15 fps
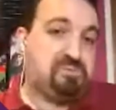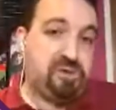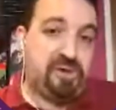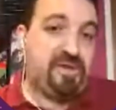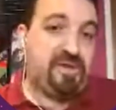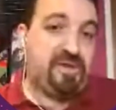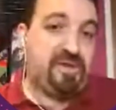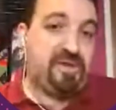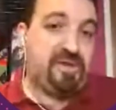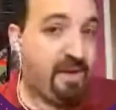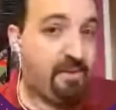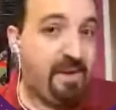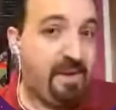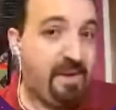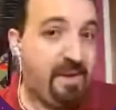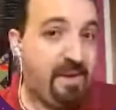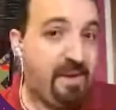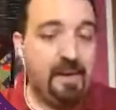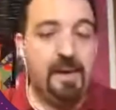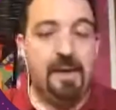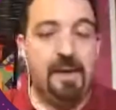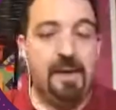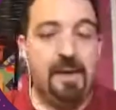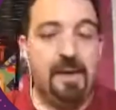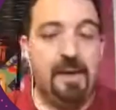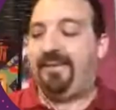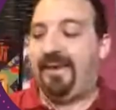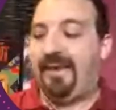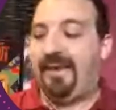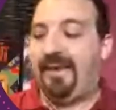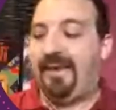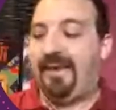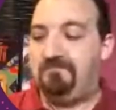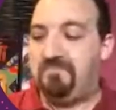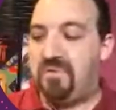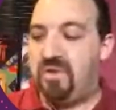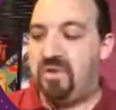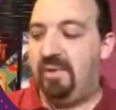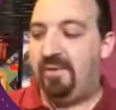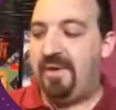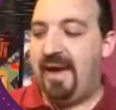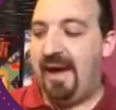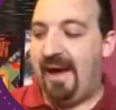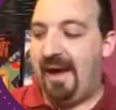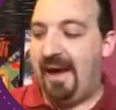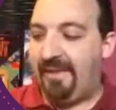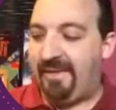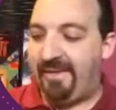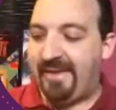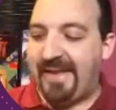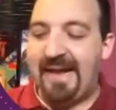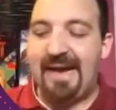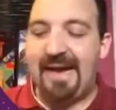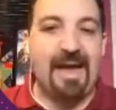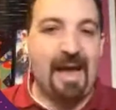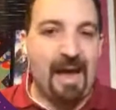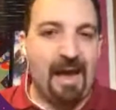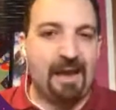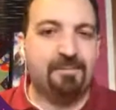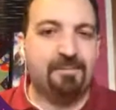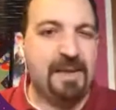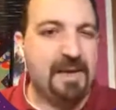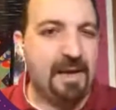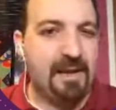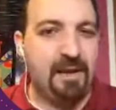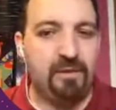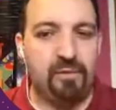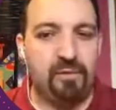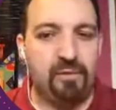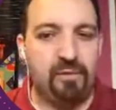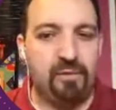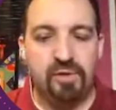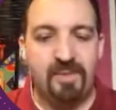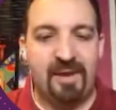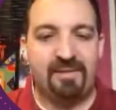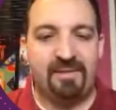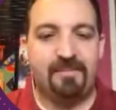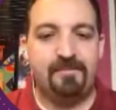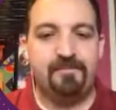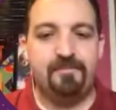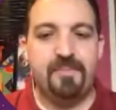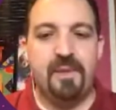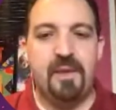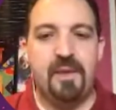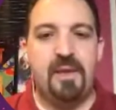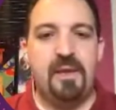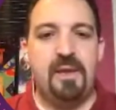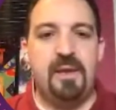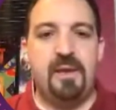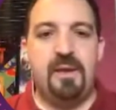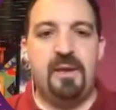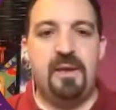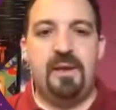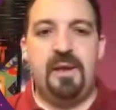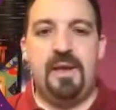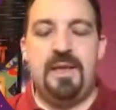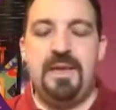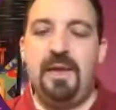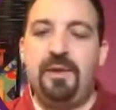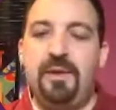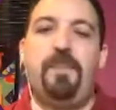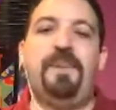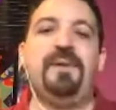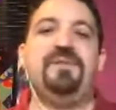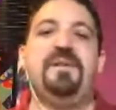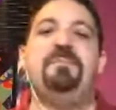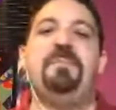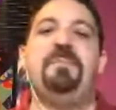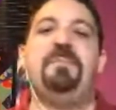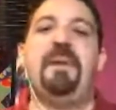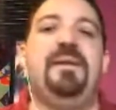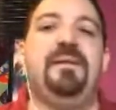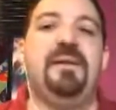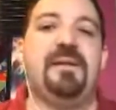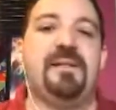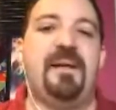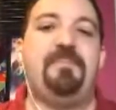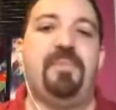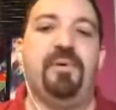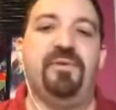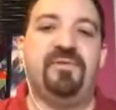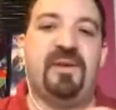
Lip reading: I know that you know. So I'm not going to explain this a lot, but this is mainly because this is the